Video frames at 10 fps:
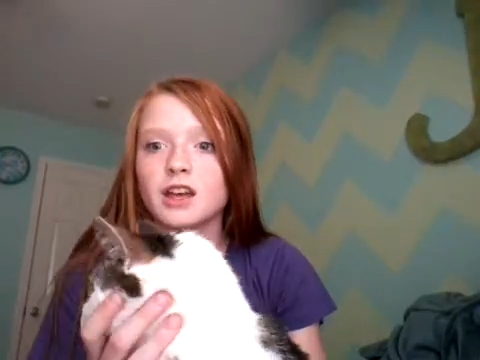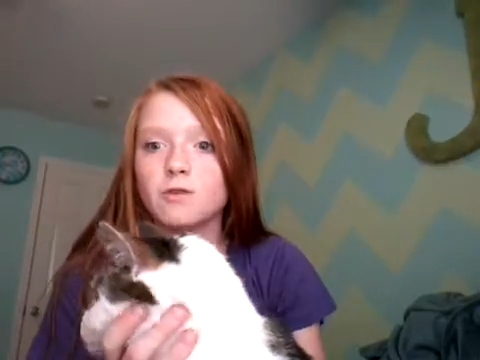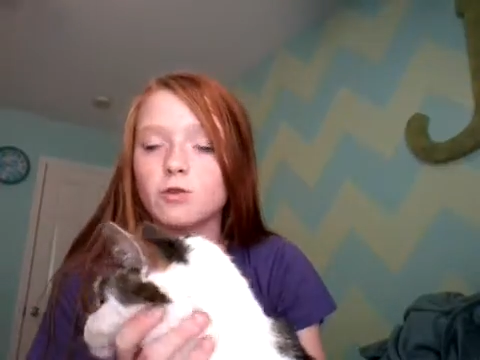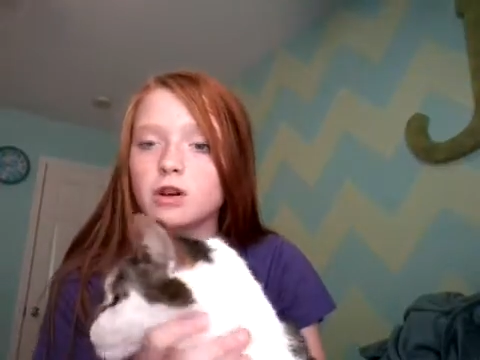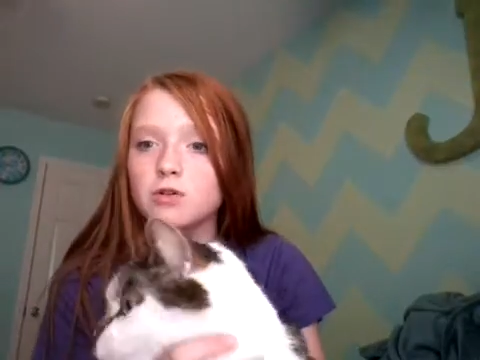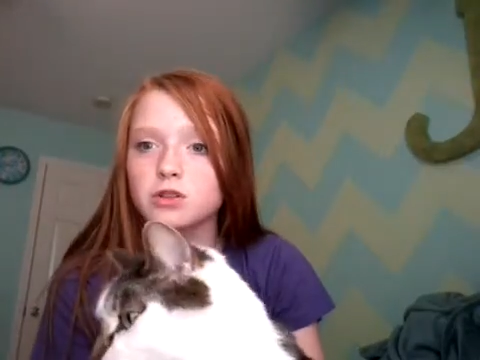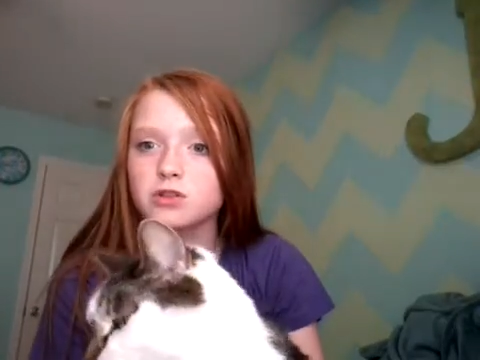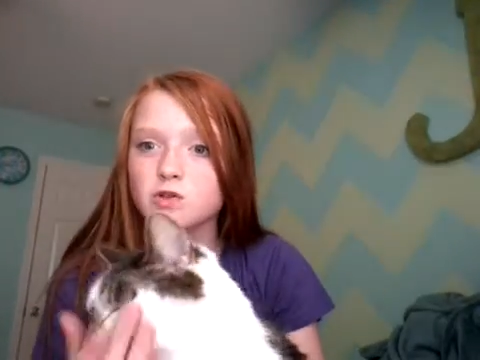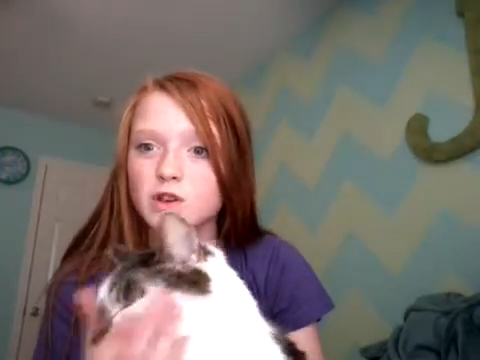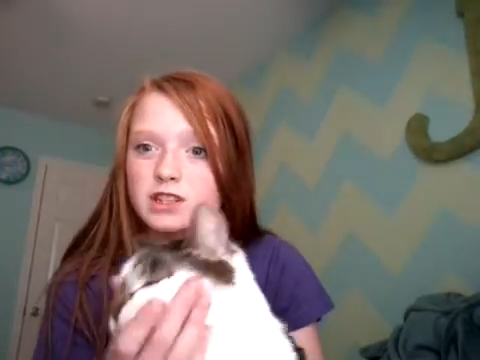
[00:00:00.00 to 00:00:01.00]
If you're wondering what
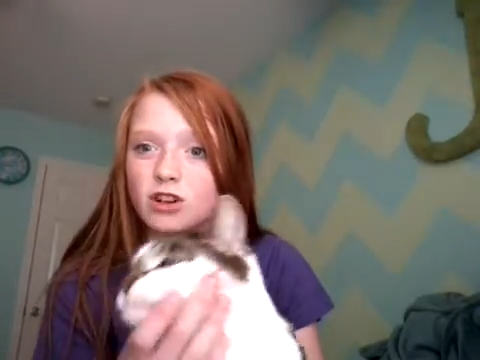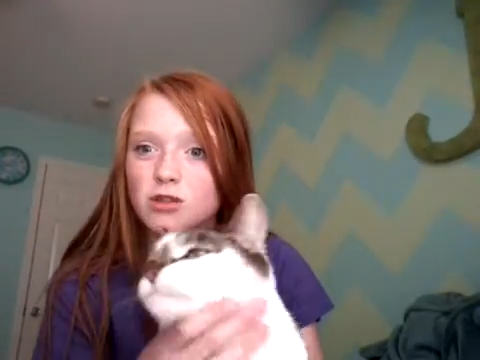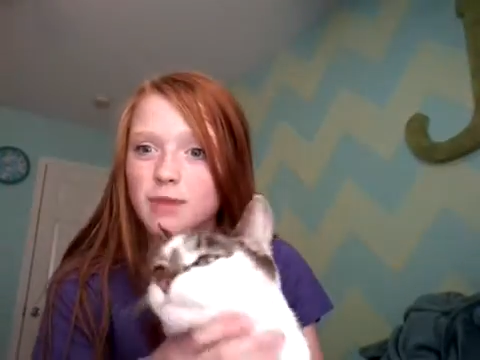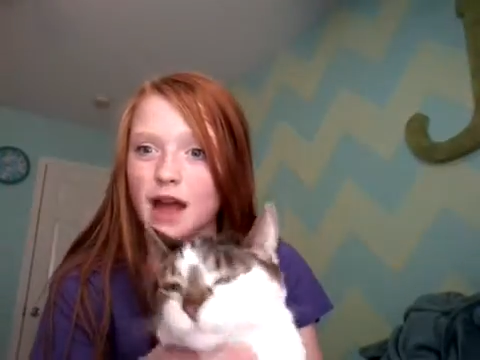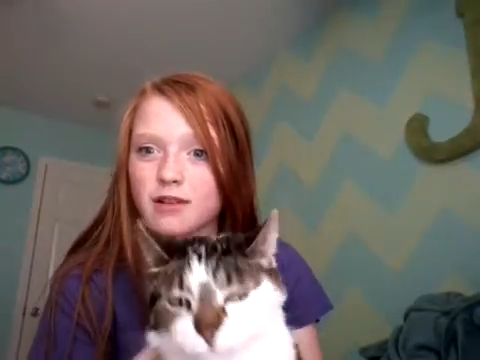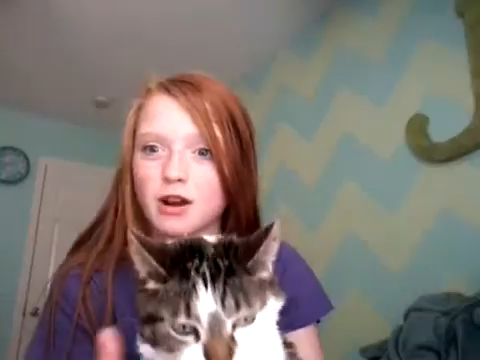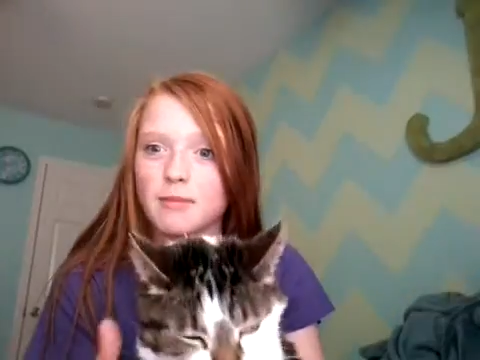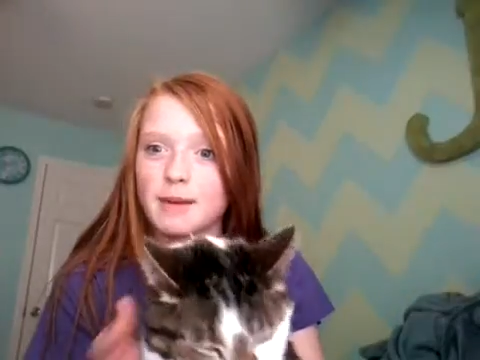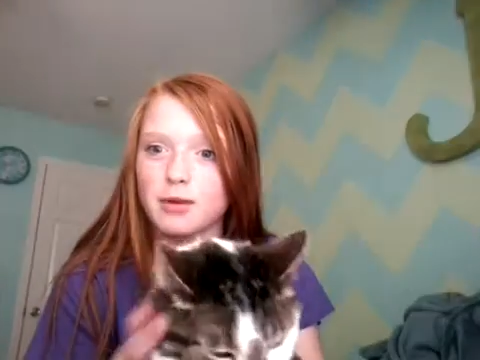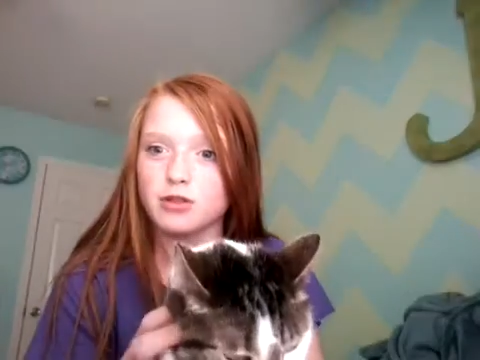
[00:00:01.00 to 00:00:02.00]
those noises are in the background,
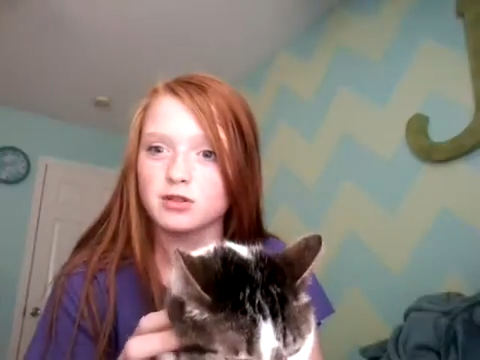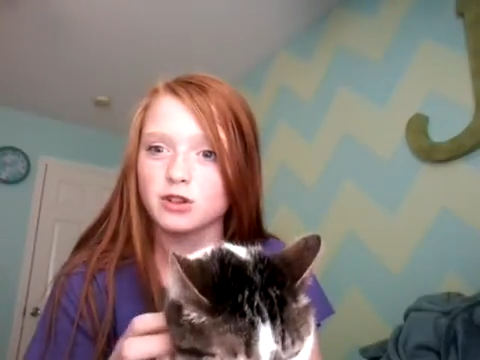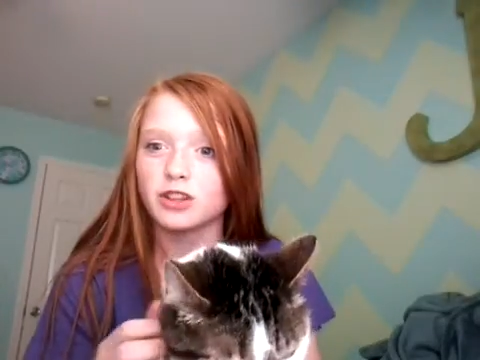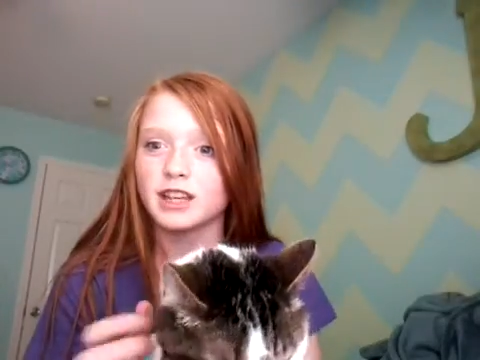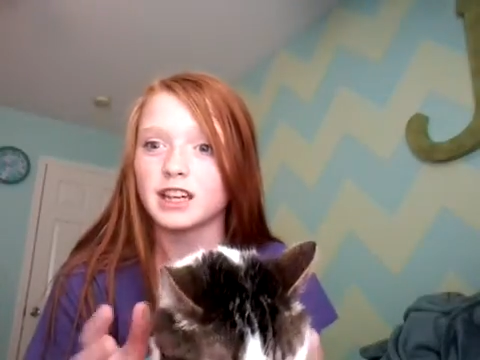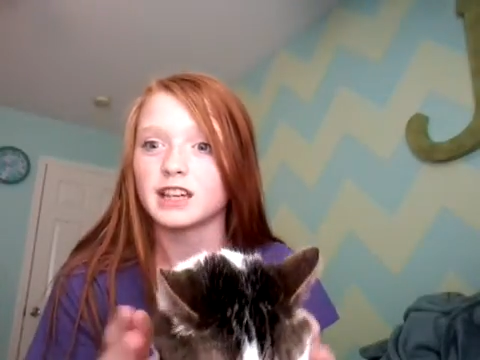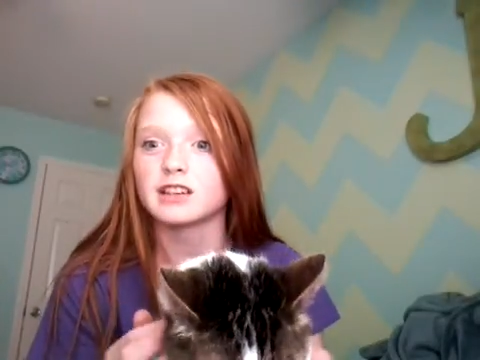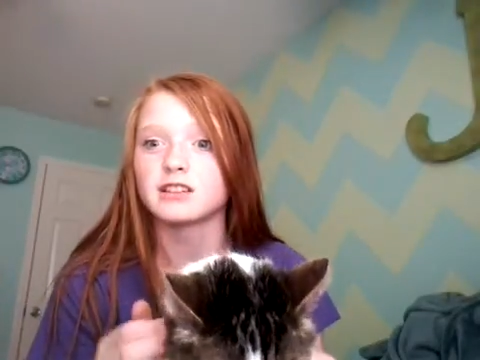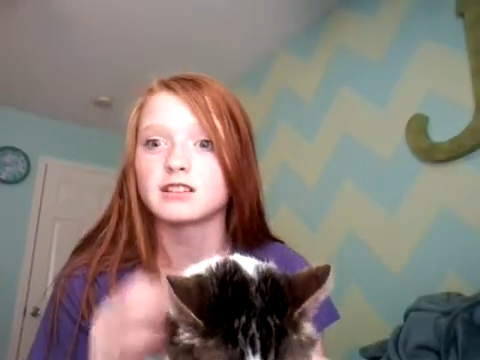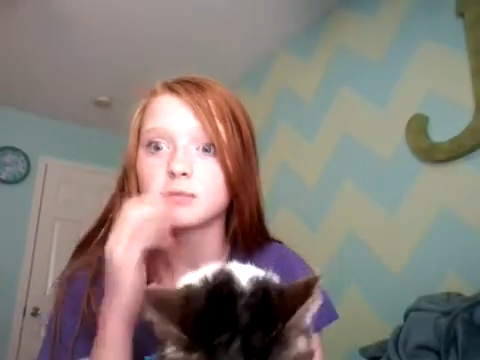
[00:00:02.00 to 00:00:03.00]
my brothers are cleaning.
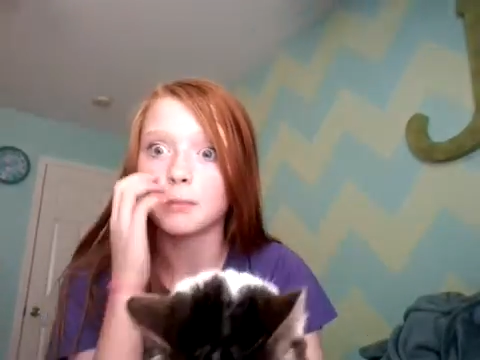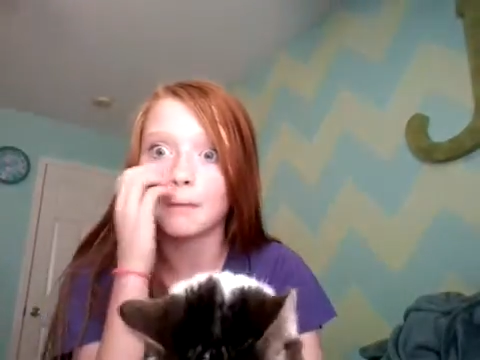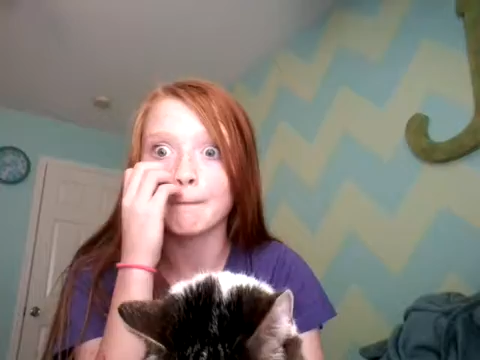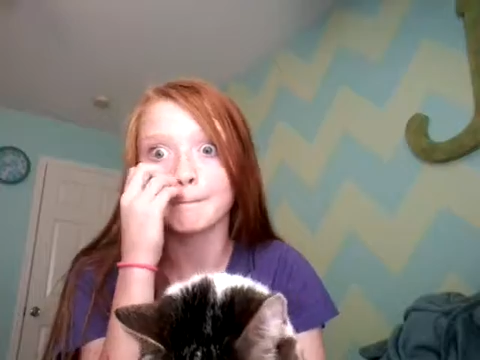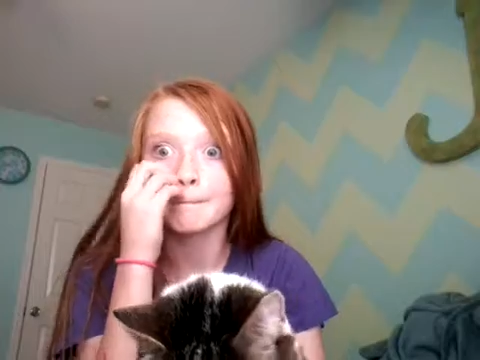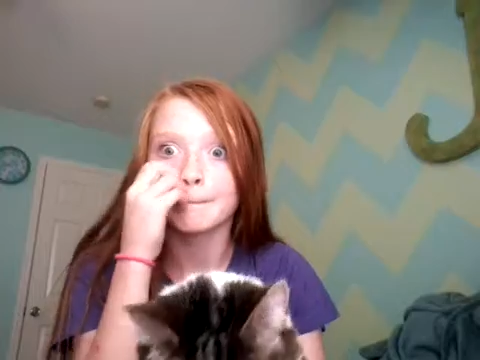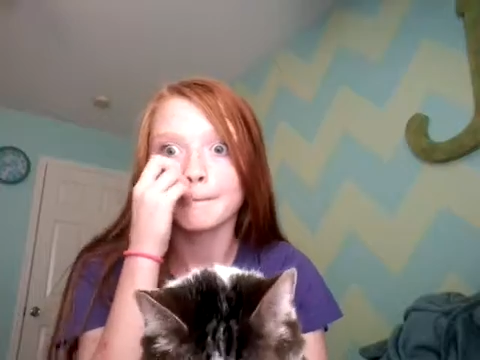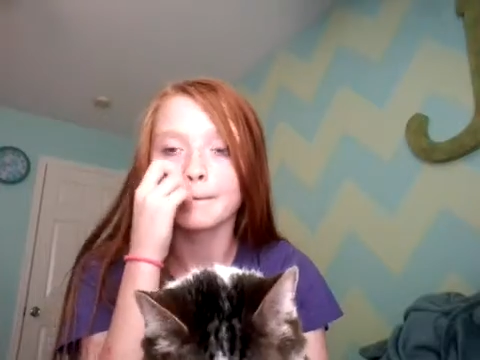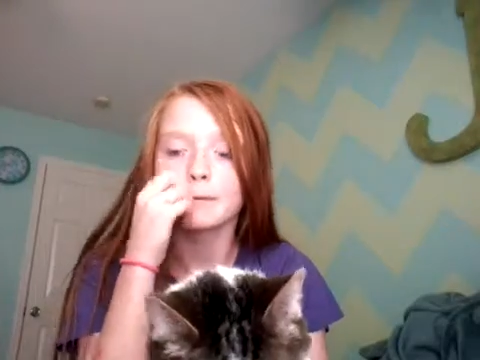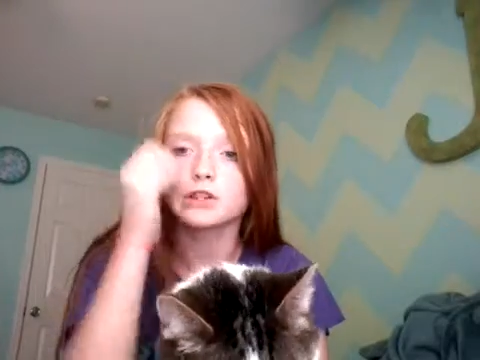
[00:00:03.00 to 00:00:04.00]

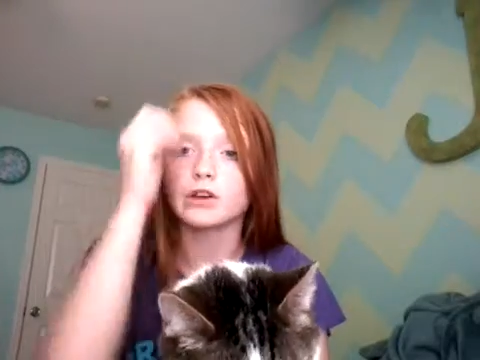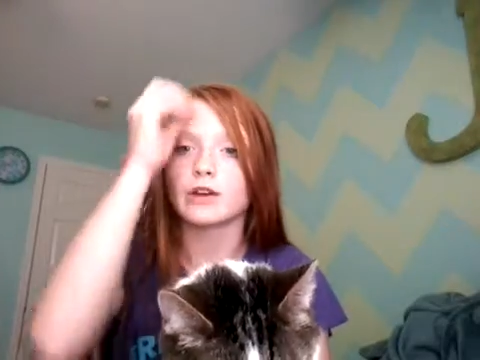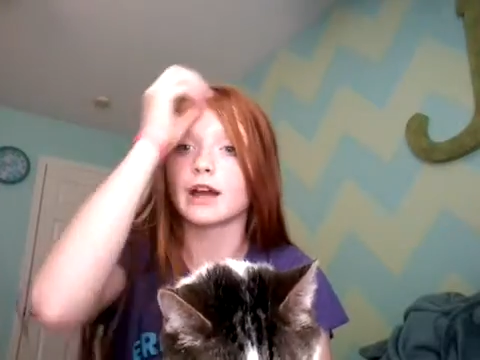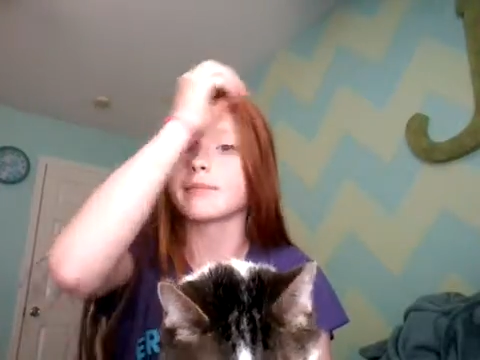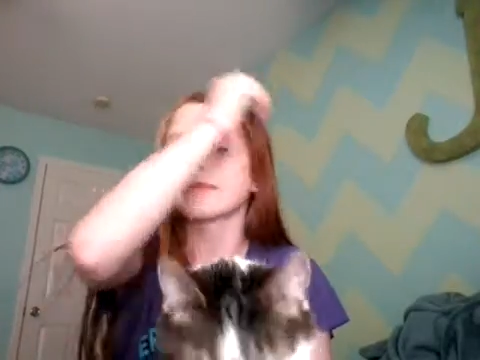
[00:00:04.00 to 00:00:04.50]
So yeah.